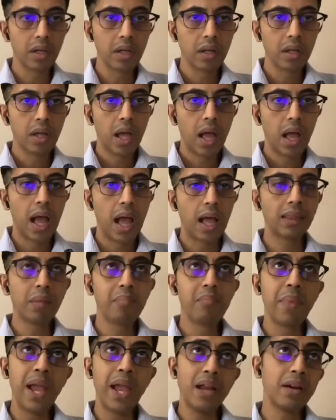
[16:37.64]
And the main
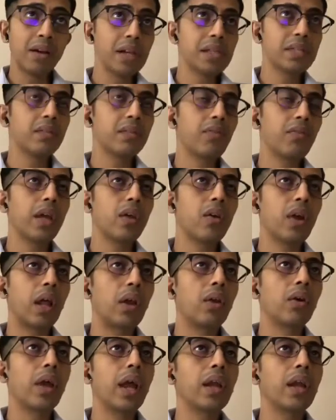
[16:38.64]
reason why you're
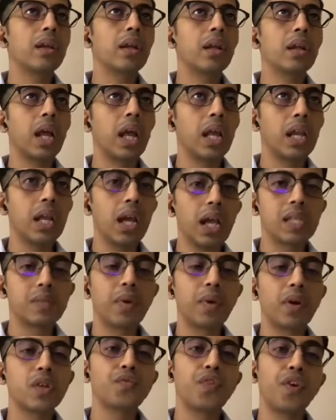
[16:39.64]
allocated an area is because we
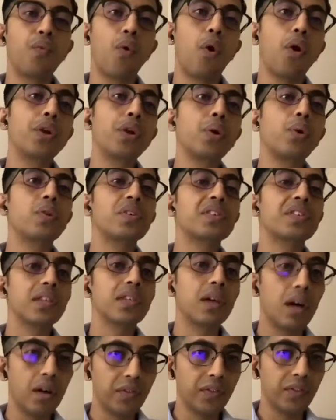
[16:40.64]
want you to serve
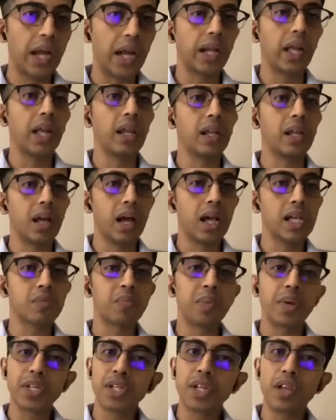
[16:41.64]
that area, especially
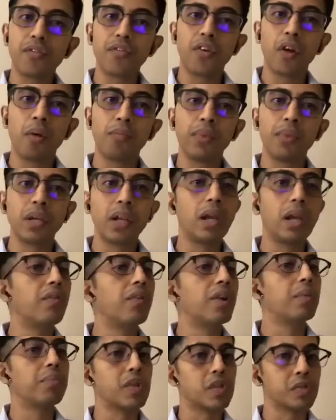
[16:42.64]
from the delivery
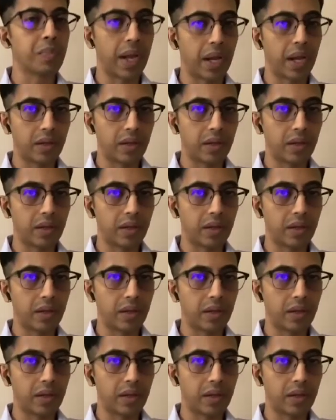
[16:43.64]
perspective.